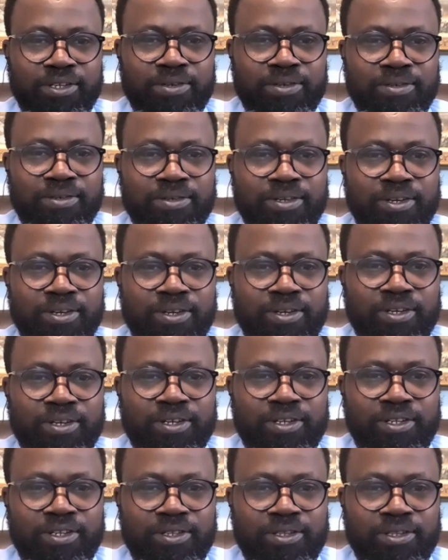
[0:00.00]
You know,
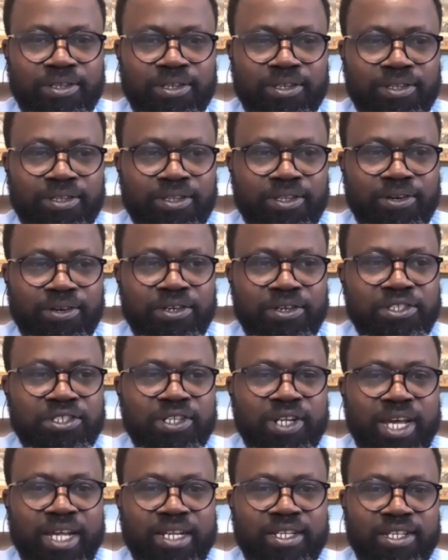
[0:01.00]
the
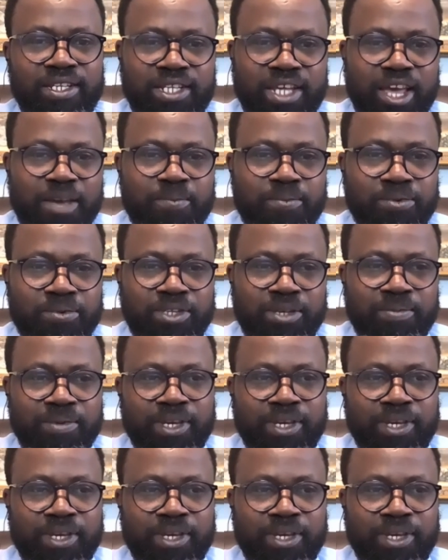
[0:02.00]
original disciples.